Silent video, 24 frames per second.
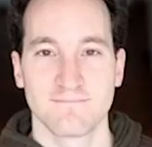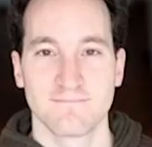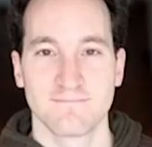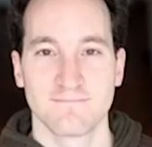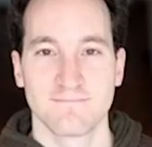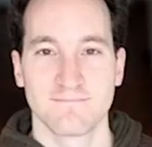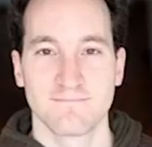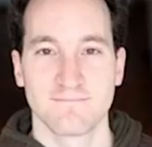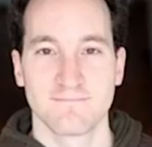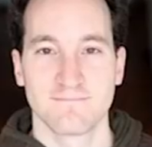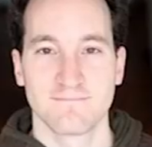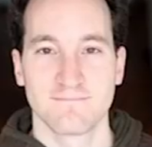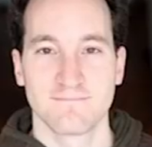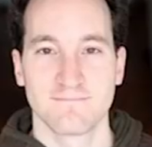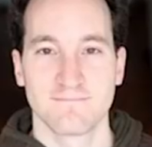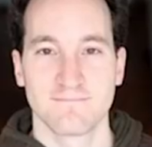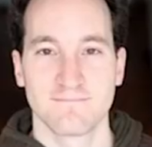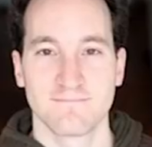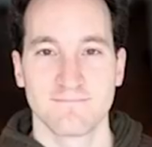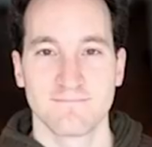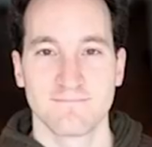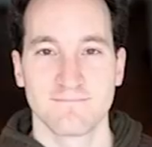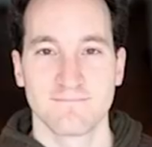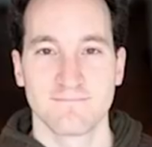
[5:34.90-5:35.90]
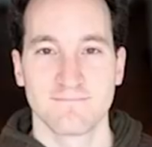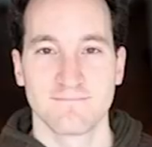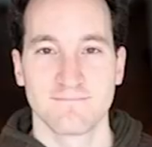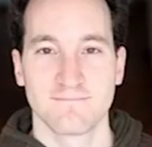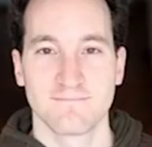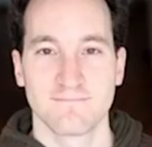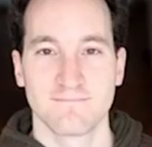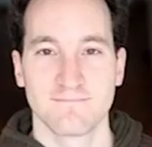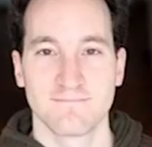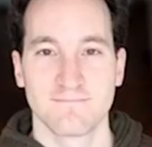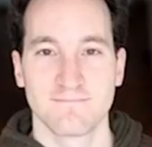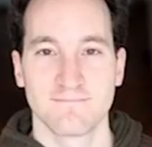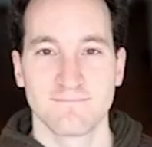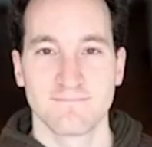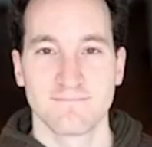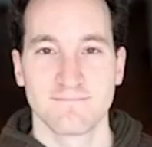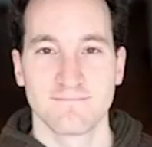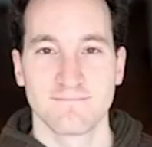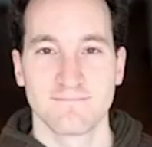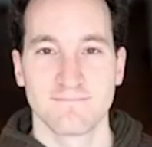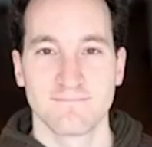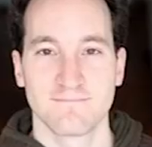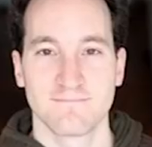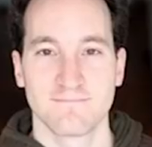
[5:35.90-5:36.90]

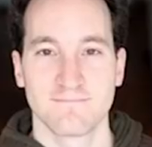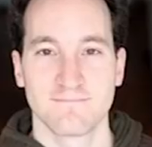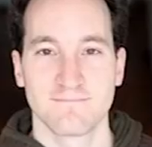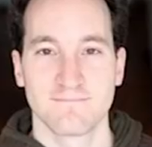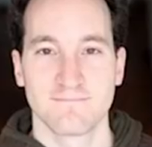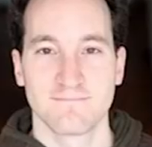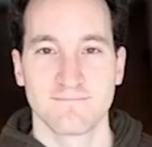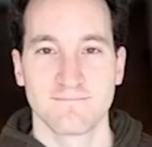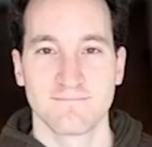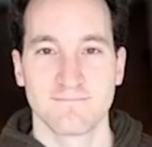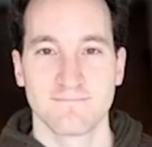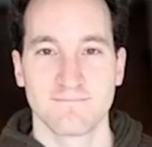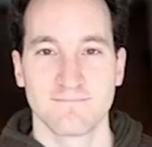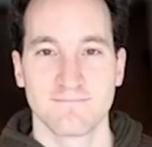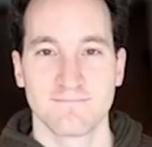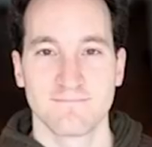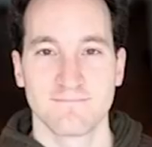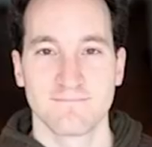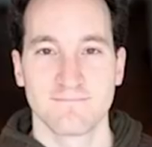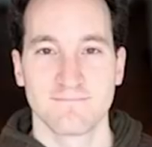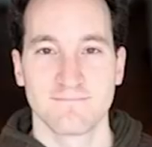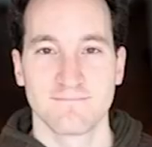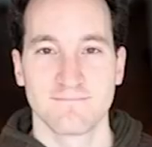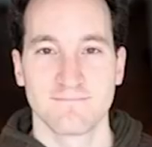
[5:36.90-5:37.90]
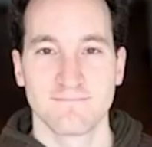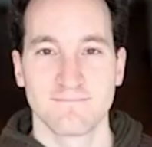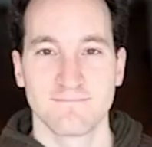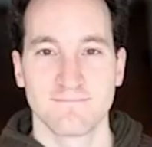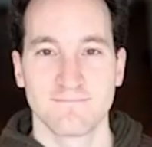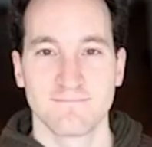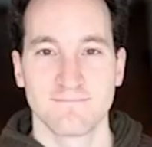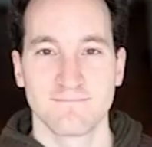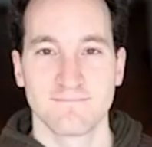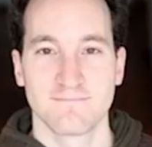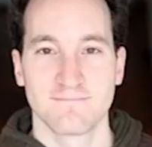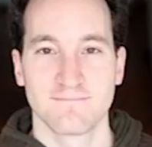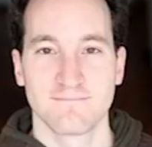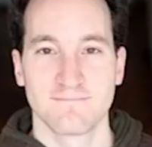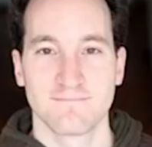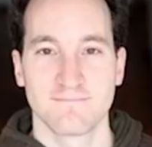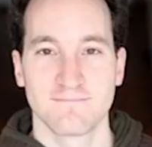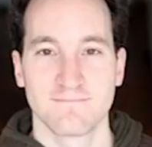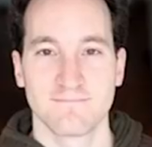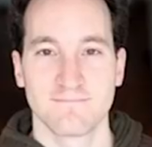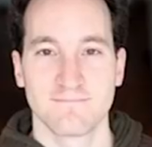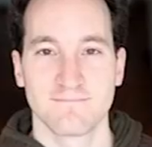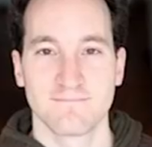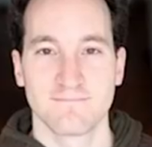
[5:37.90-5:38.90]

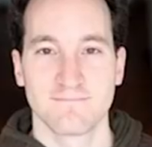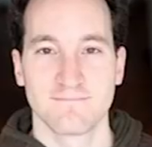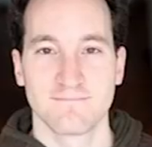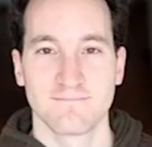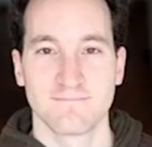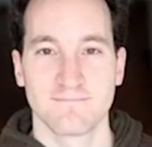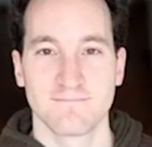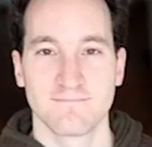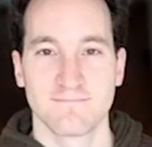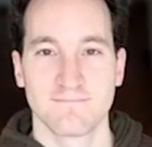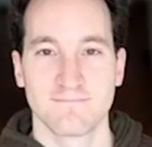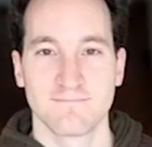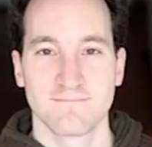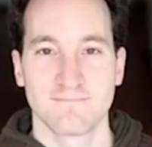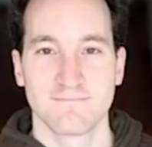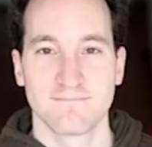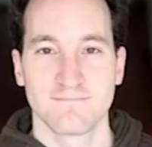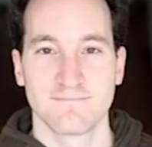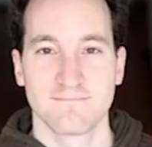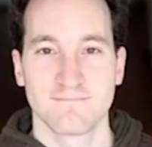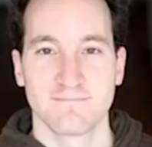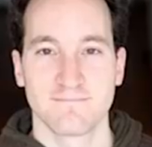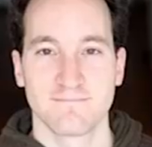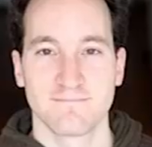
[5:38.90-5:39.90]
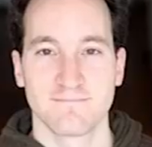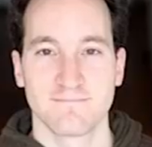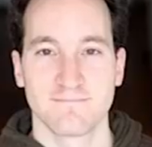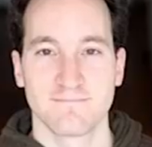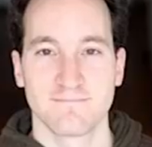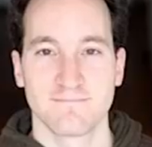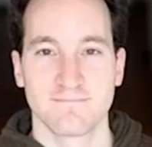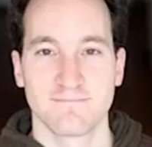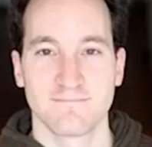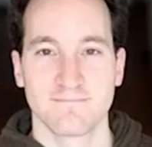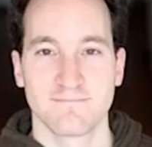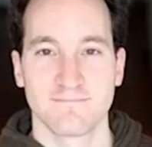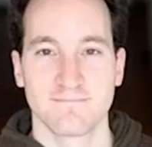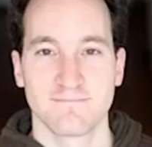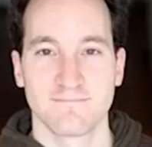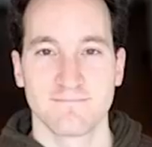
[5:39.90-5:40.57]
This person isn't speaking.